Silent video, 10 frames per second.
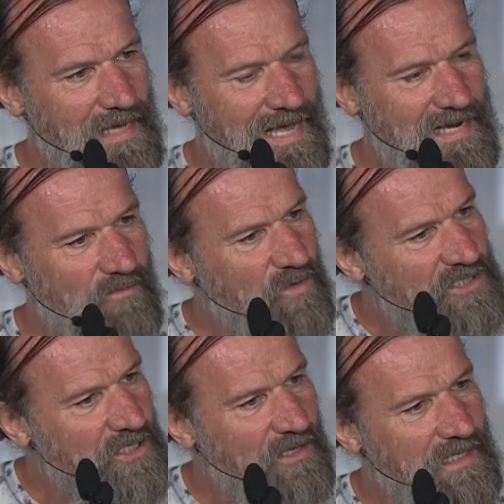And it
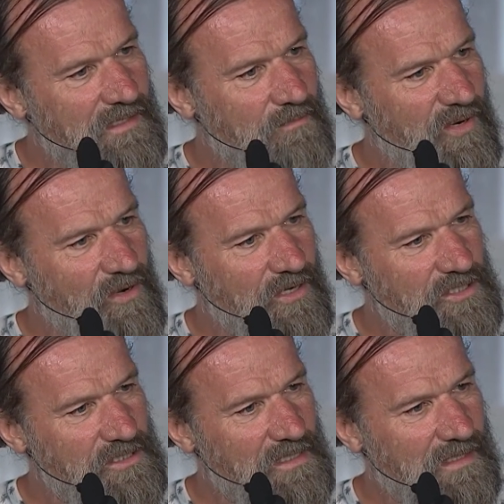was not in the
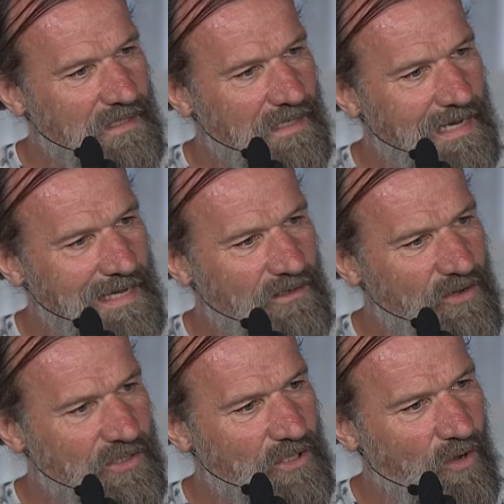books. I
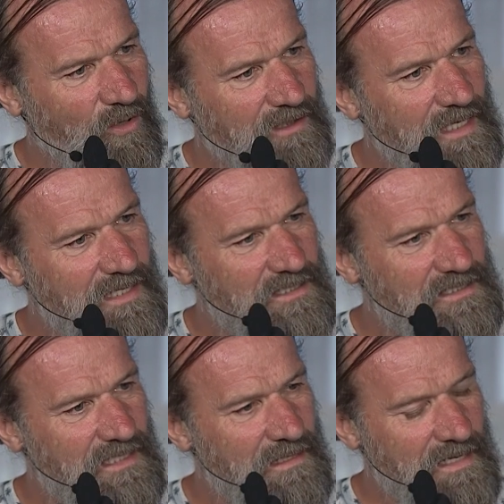learned all
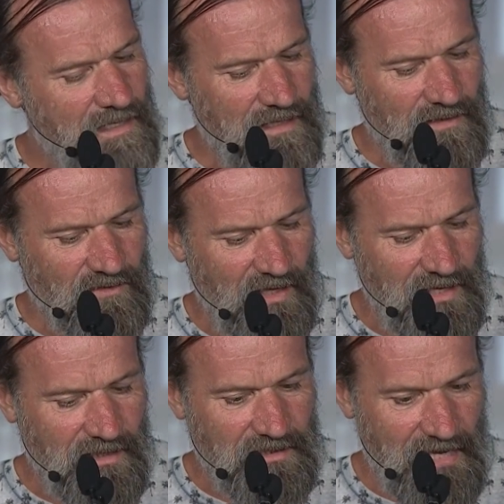these
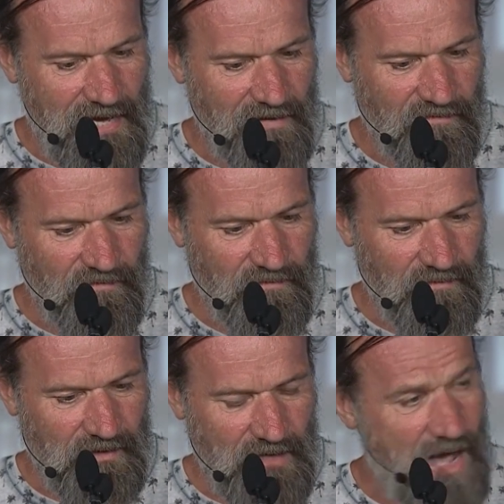things I've
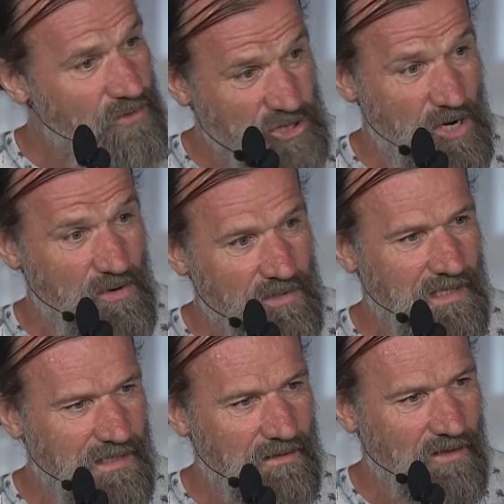now
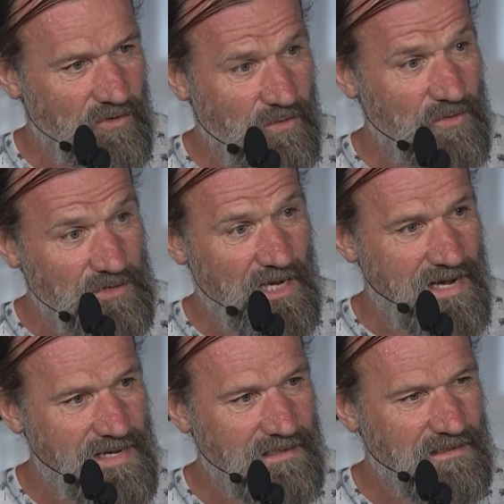shown through
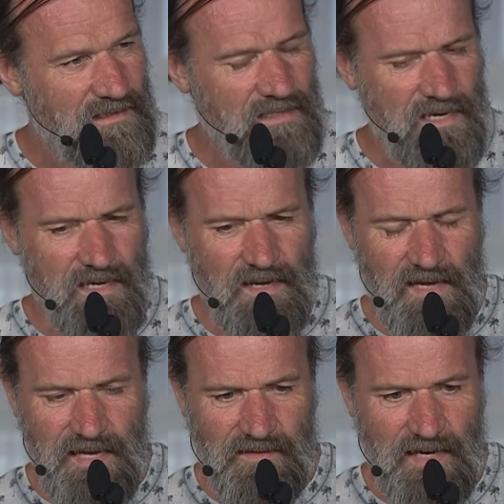science
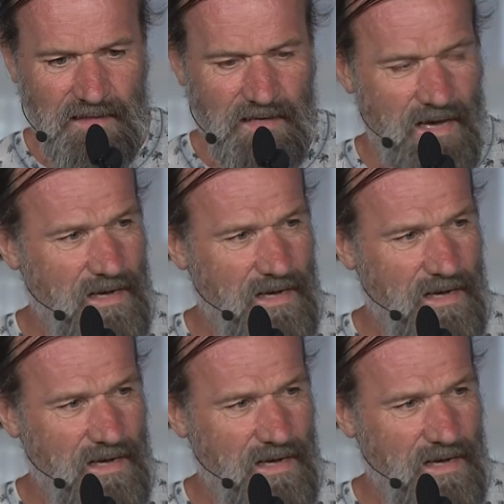that